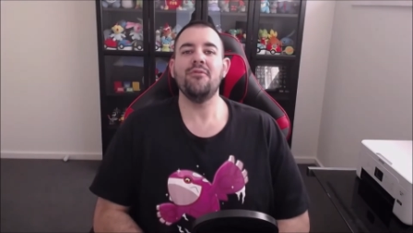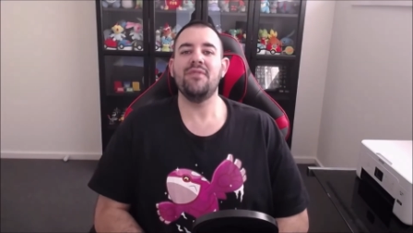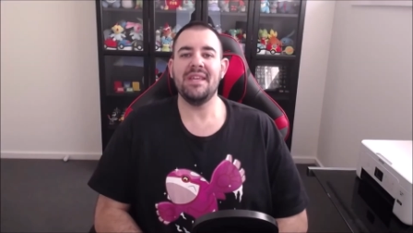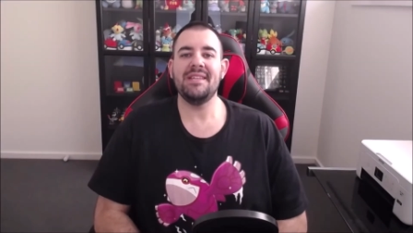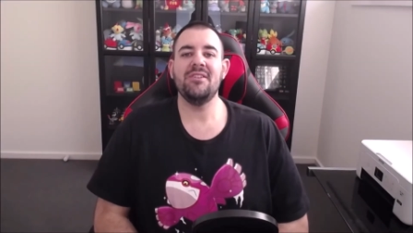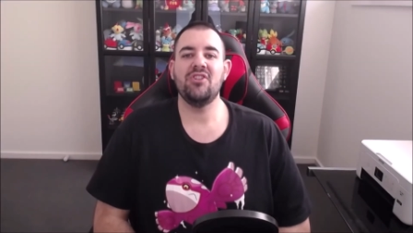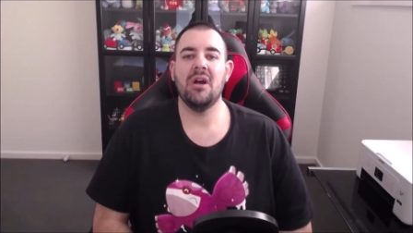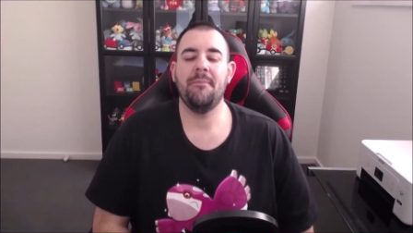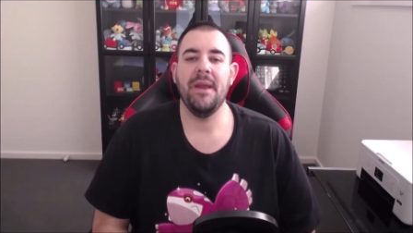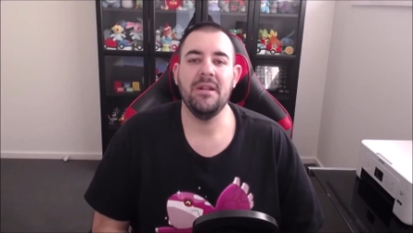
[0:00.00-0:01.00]
this is
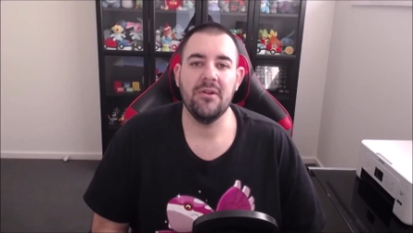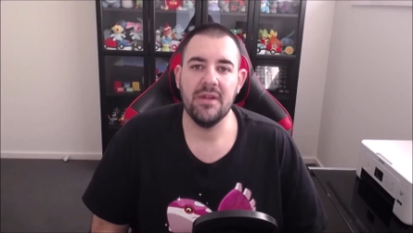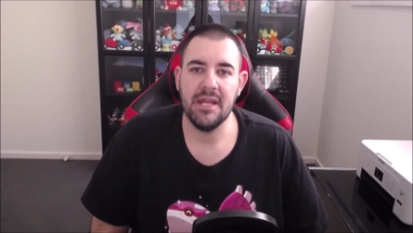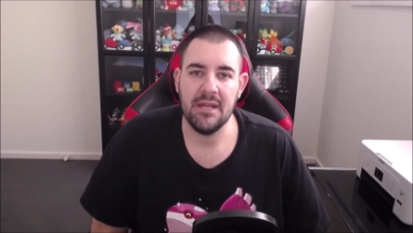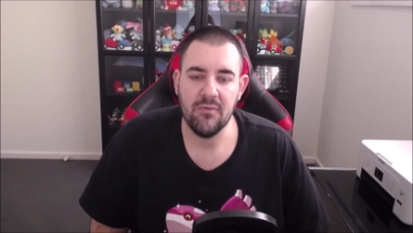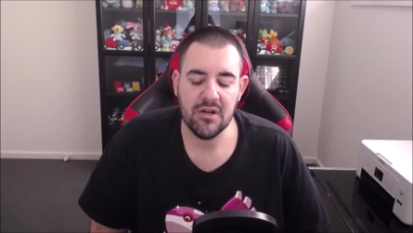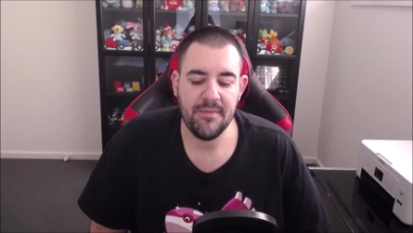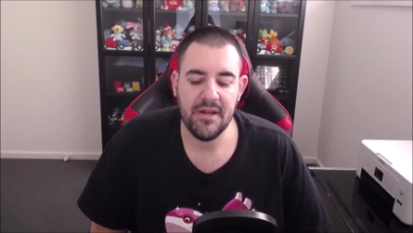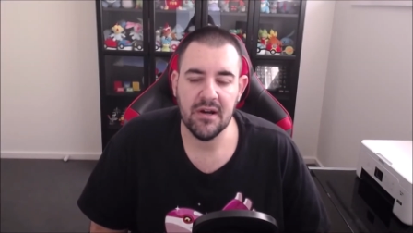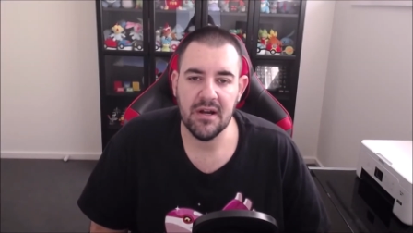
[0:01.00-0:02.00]
Sharpino here. Welcome
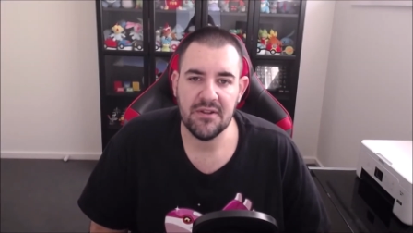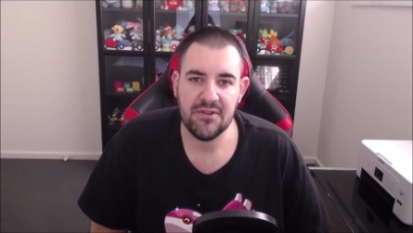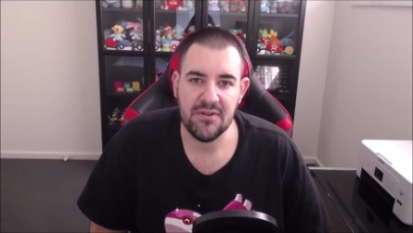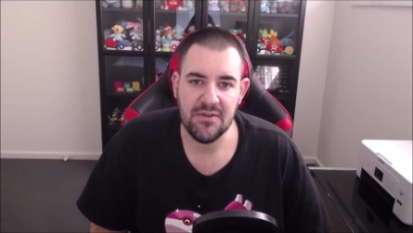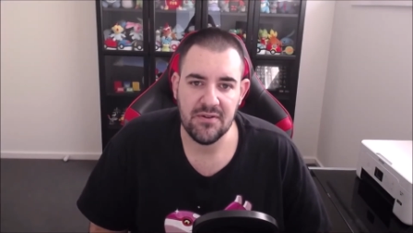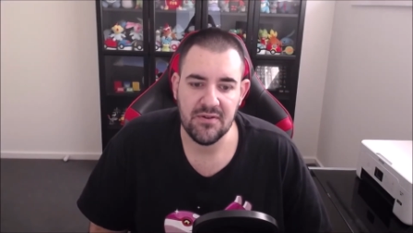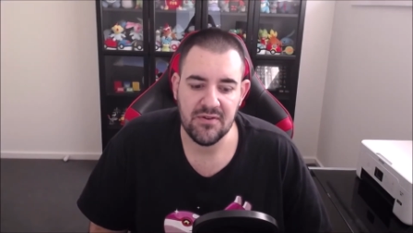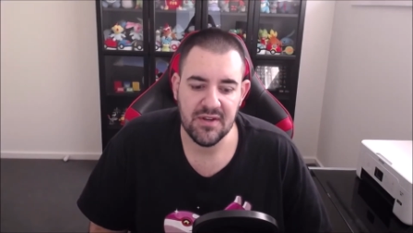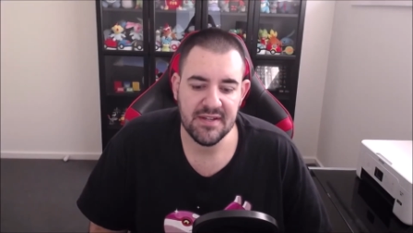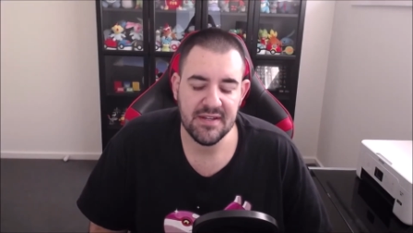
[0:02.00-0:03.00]
you guys to
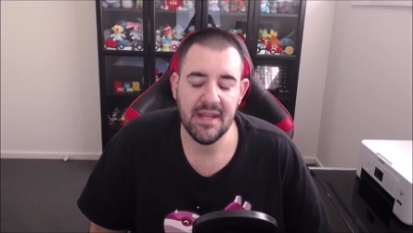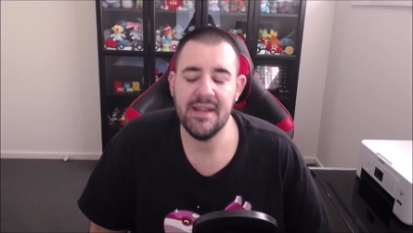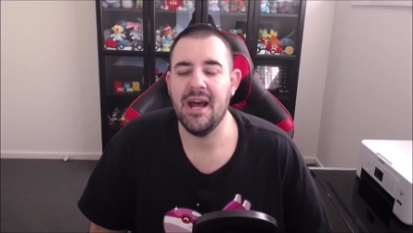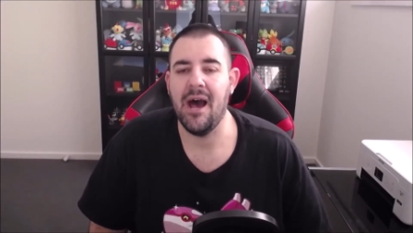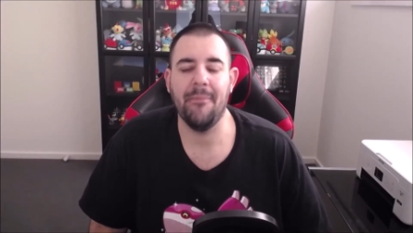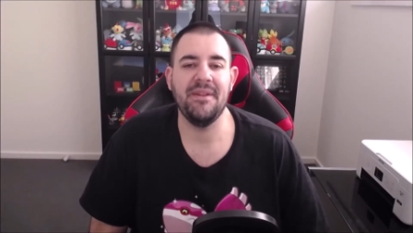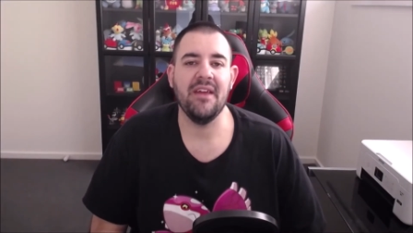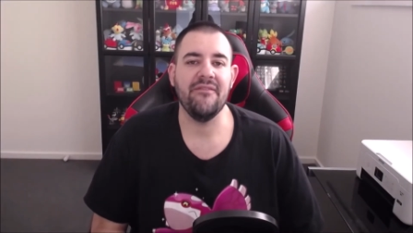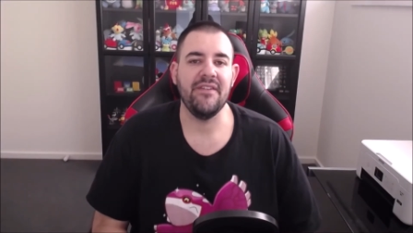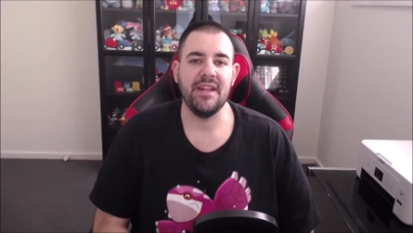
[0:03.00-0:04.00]
just an
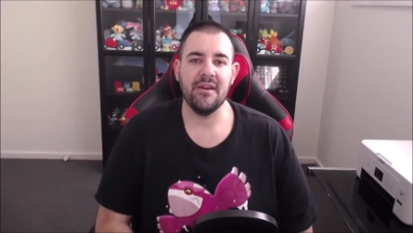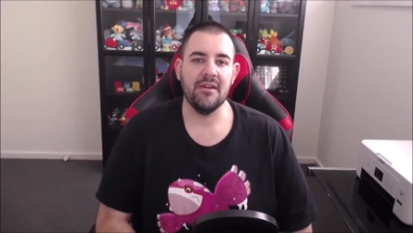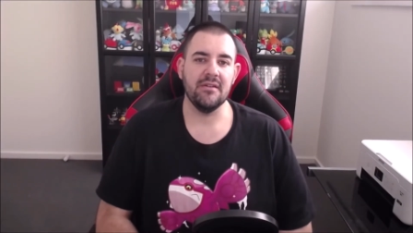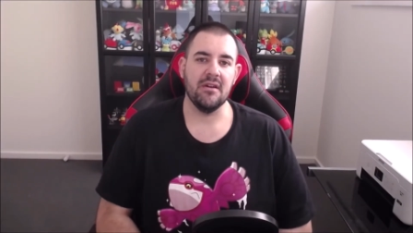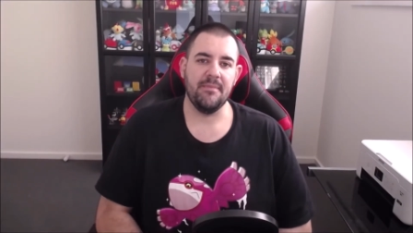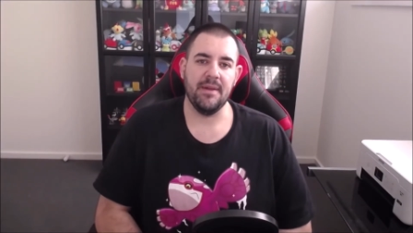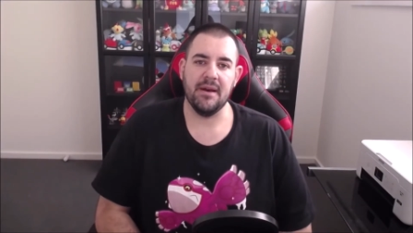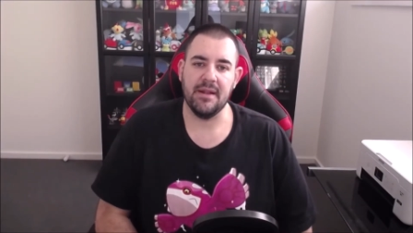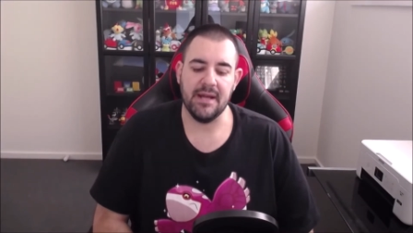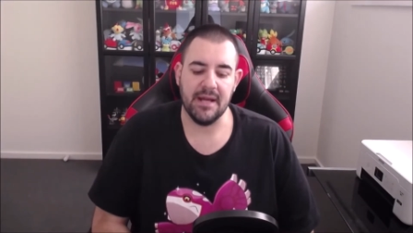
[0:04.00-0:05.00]
update video
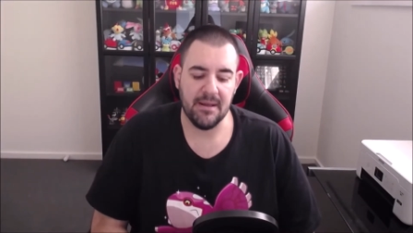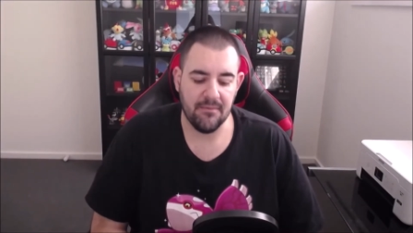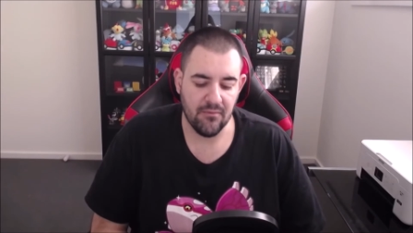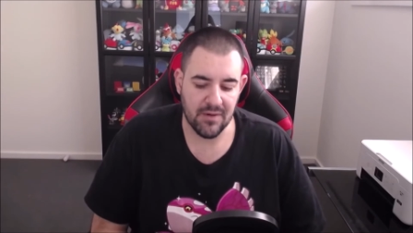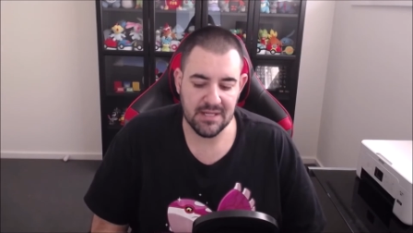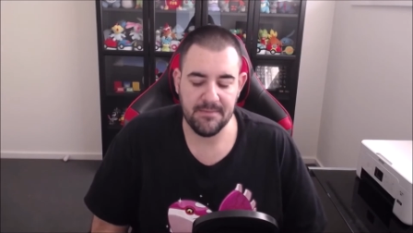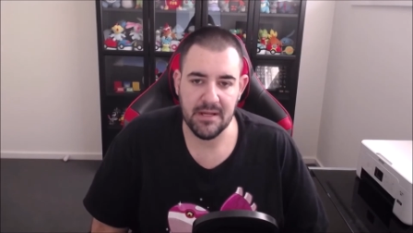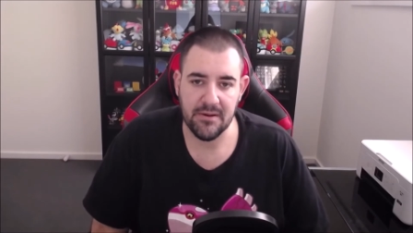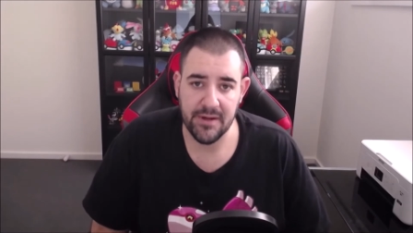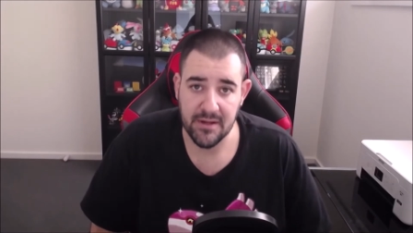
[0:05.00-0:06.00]
about um, what's been
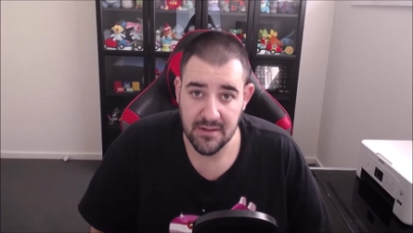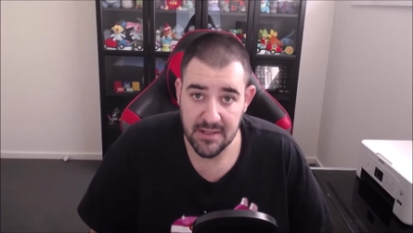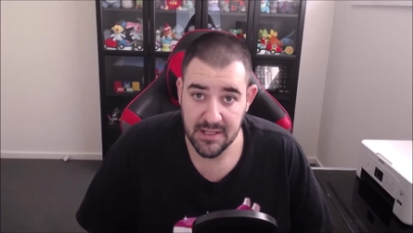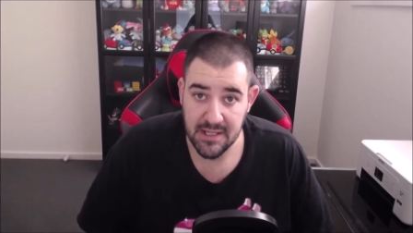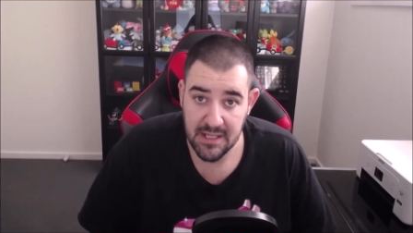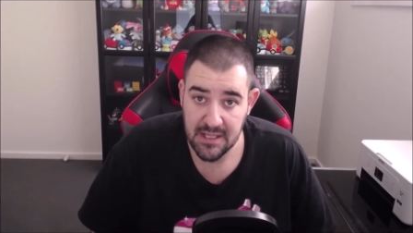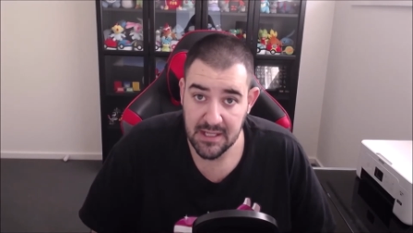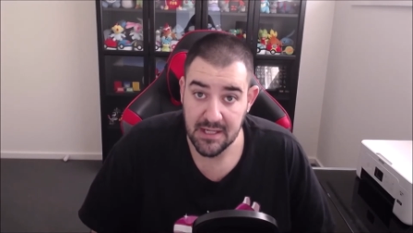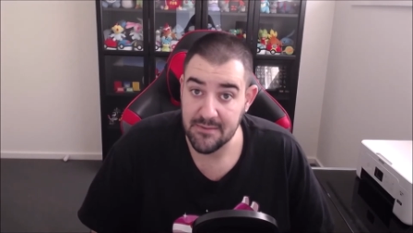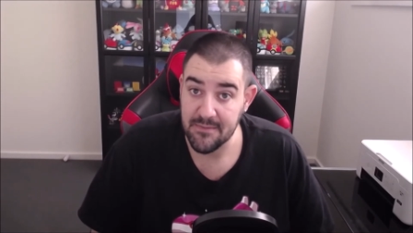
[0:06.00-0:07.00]
going on
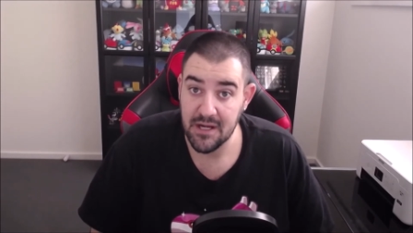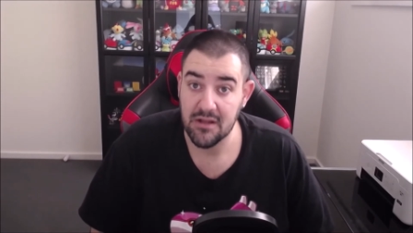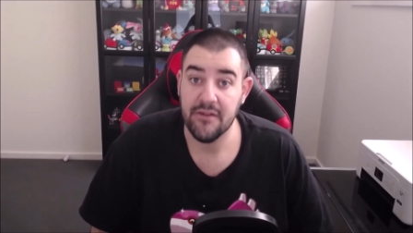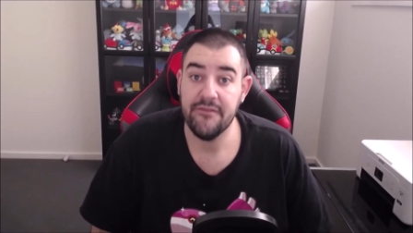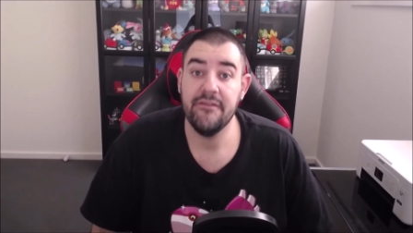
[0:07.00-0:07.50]
uh, in my life.